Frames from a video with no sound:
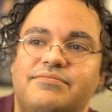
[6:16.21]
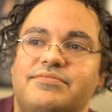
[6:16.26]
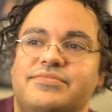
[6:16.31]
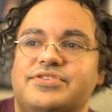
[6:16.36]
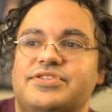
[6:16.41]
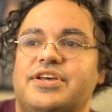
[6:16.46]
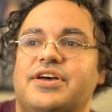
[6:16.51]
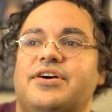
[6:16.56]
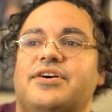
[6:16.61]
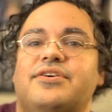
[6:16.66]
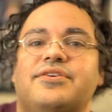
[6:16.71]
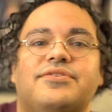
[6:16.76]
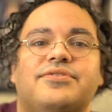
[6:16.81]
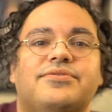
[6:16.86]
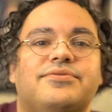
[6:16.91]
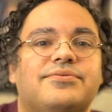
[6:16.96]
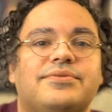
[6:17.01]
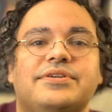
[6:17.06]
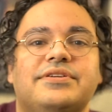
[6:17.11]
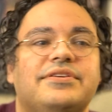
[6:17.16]

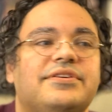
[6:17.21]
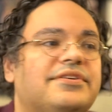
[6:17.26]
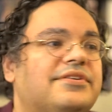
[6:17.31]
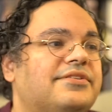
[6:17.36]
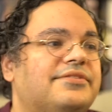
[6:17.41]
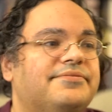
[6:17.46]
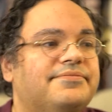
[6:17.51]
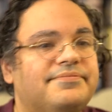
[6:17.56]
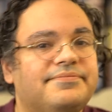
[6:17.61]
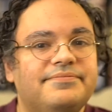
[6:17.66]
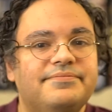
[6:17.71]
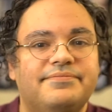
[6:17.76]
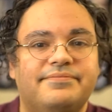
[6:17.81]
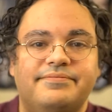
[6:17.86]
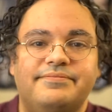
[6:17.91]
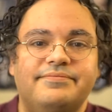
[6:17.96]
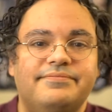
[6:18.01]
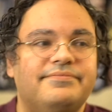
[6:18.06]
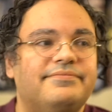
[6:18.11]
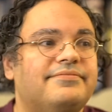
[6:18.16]
So,
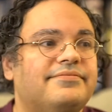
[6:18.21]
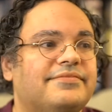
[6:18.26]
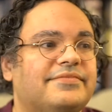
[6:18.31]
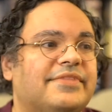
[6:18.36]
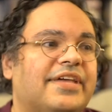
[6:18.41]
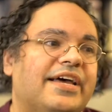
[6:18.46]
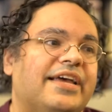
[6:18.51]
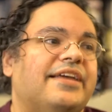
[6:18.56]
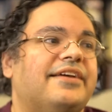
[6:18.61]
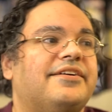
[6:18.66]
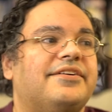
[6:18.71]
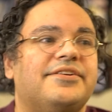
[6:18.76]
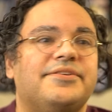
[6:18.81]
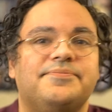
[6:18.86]
like,